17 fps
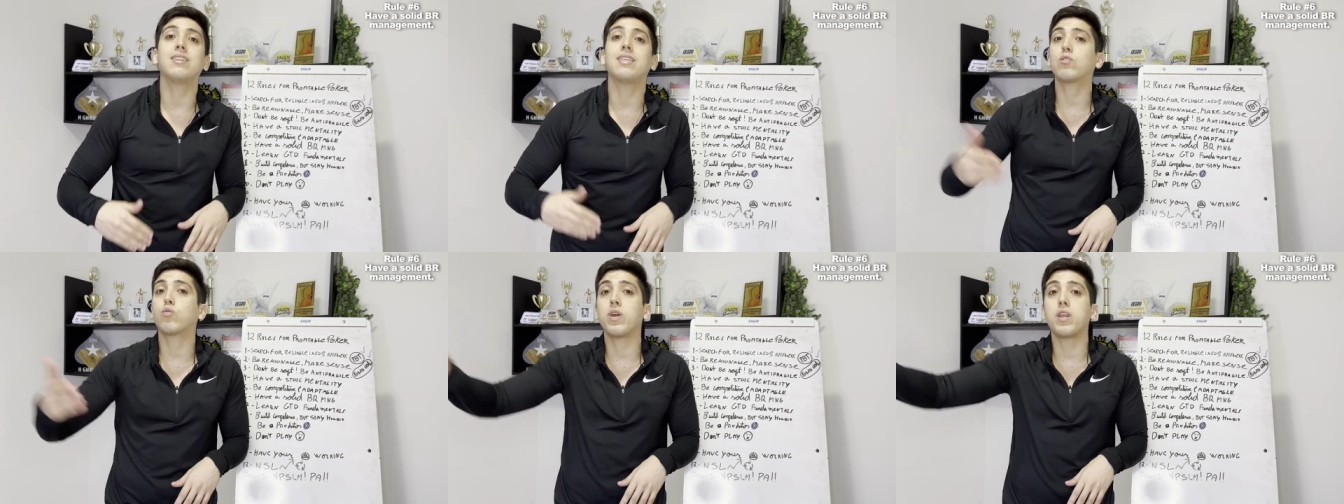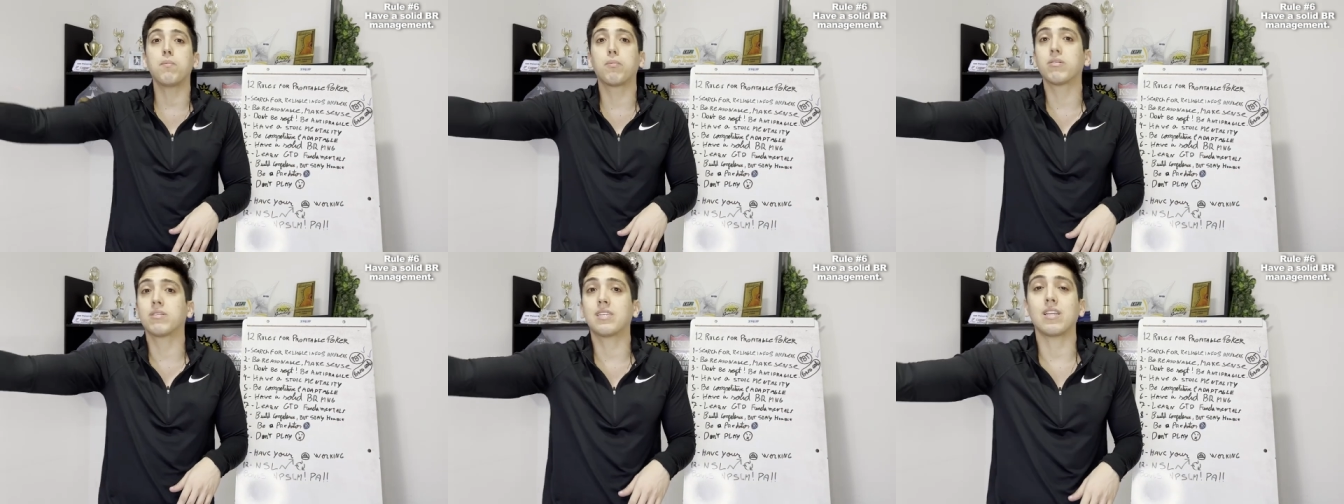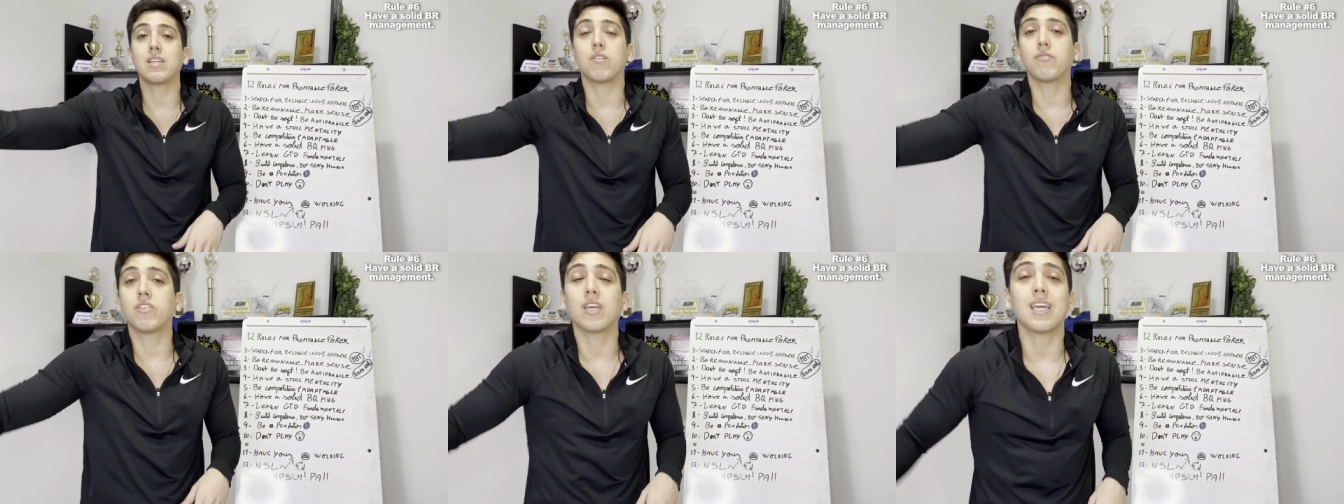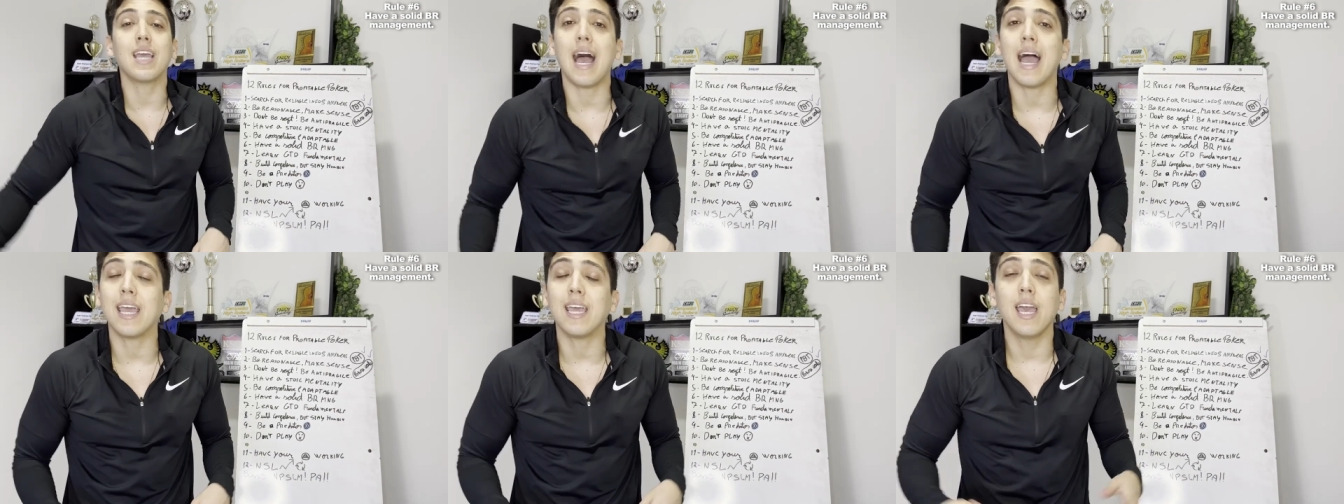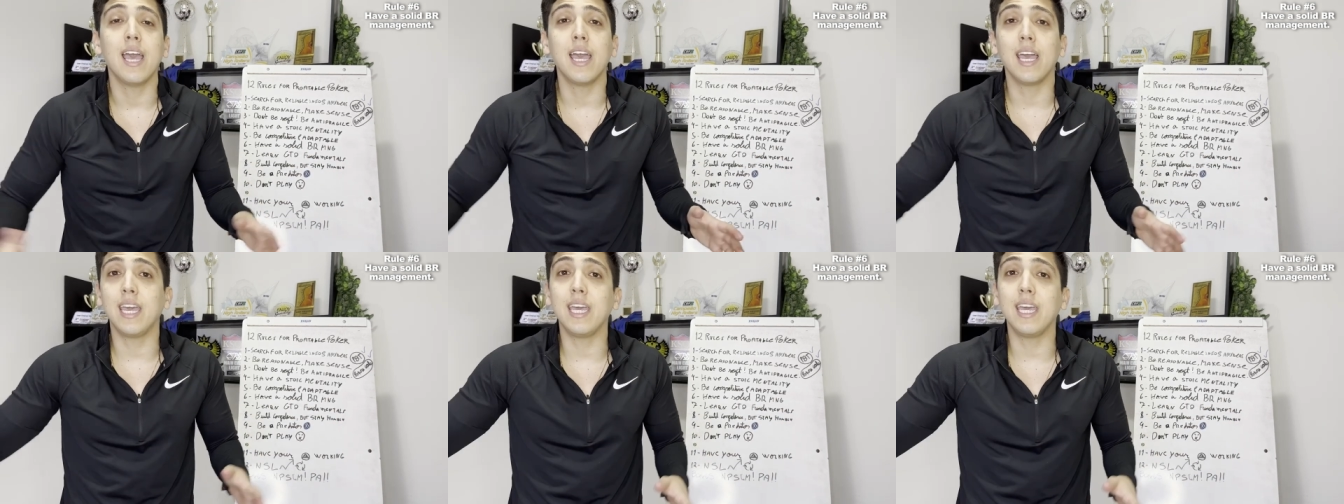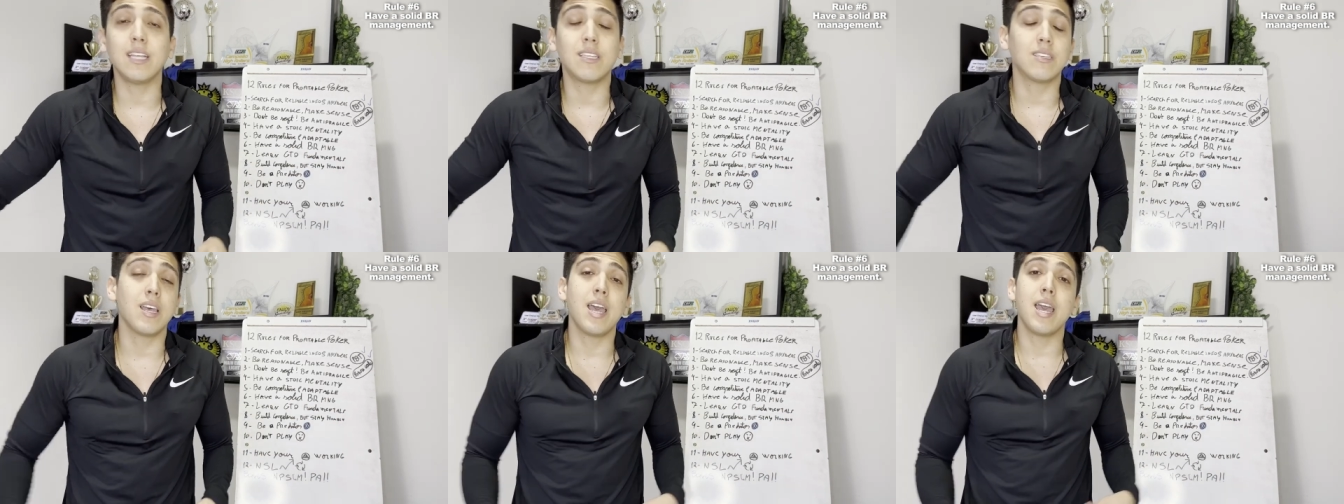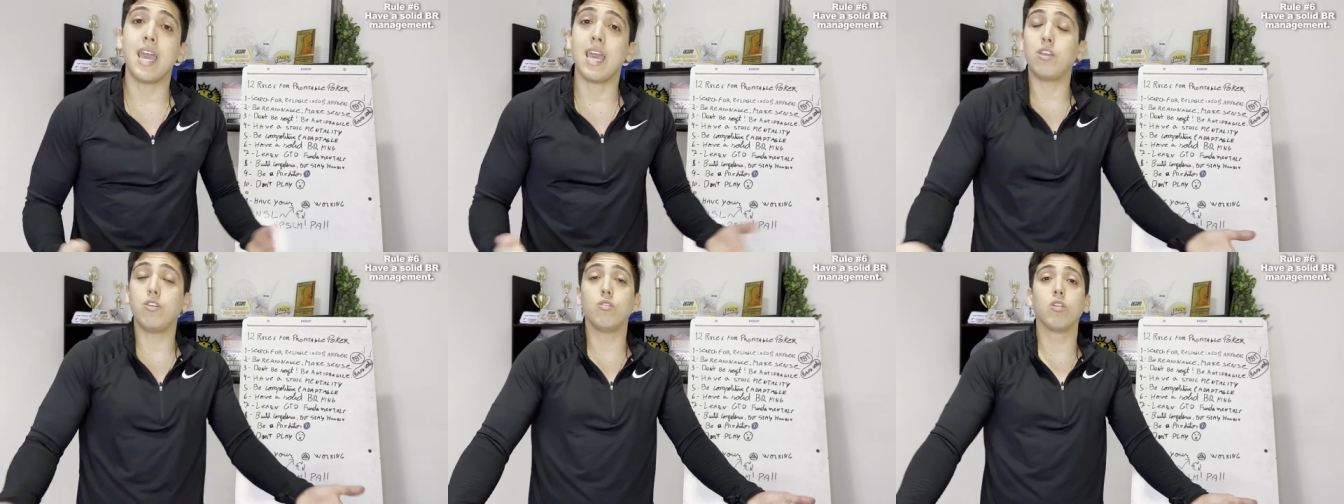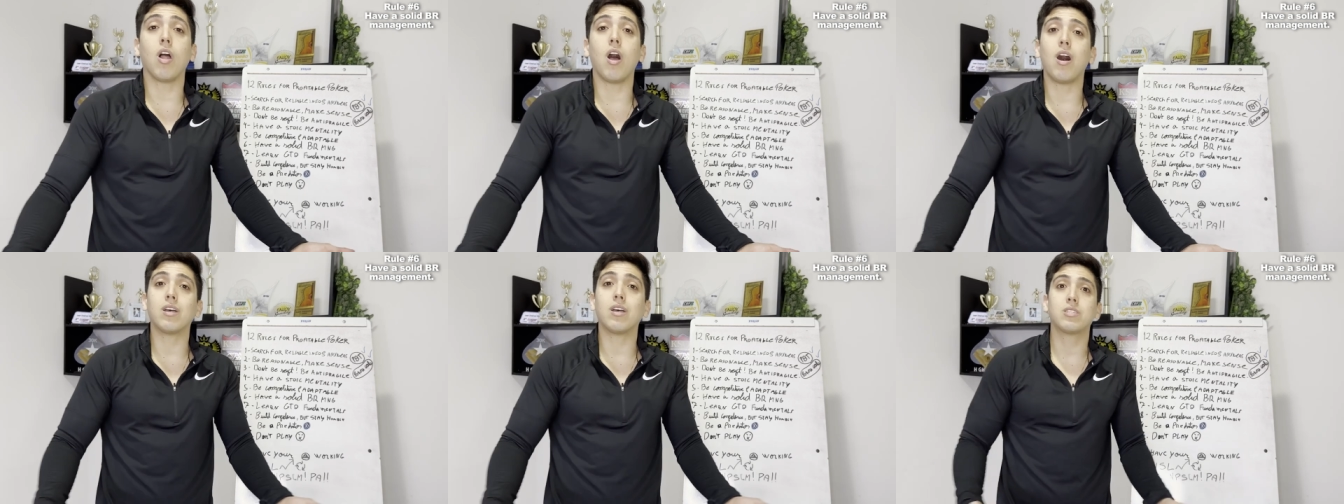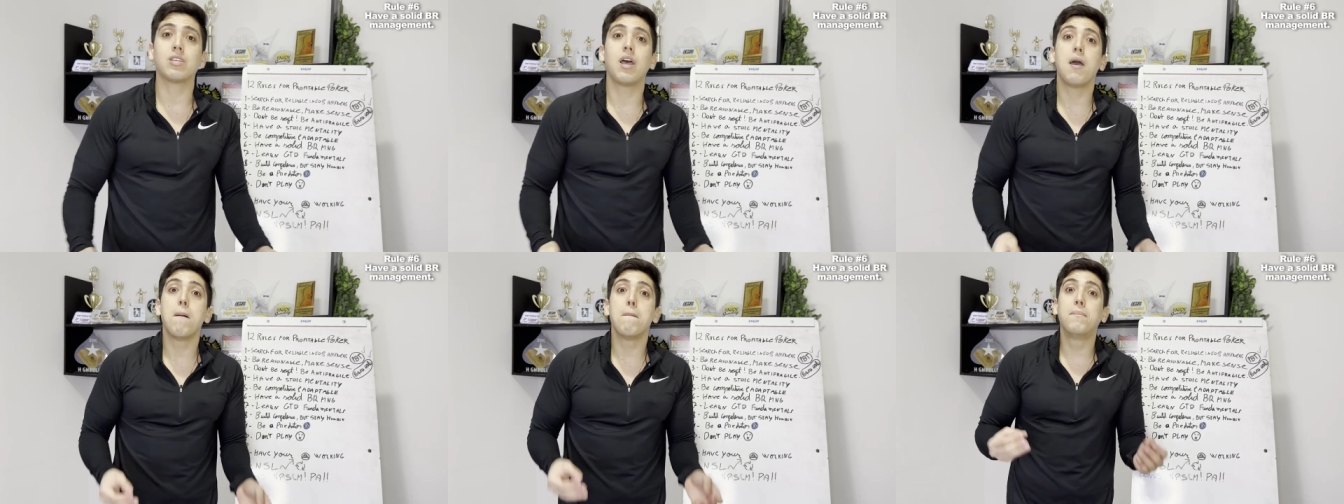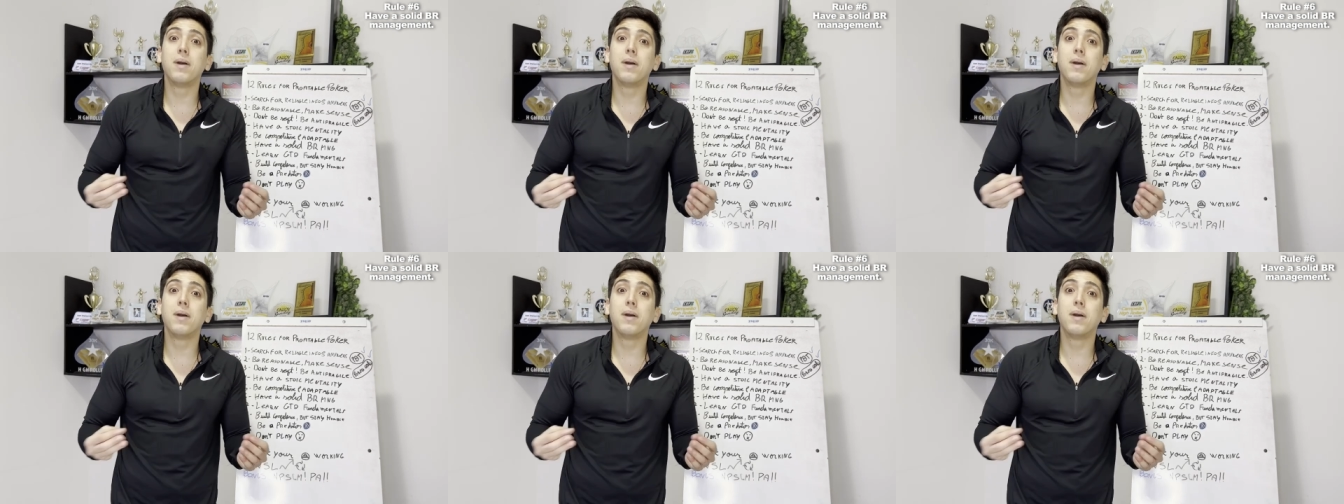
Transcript: the 20% of the guy hit and you lost.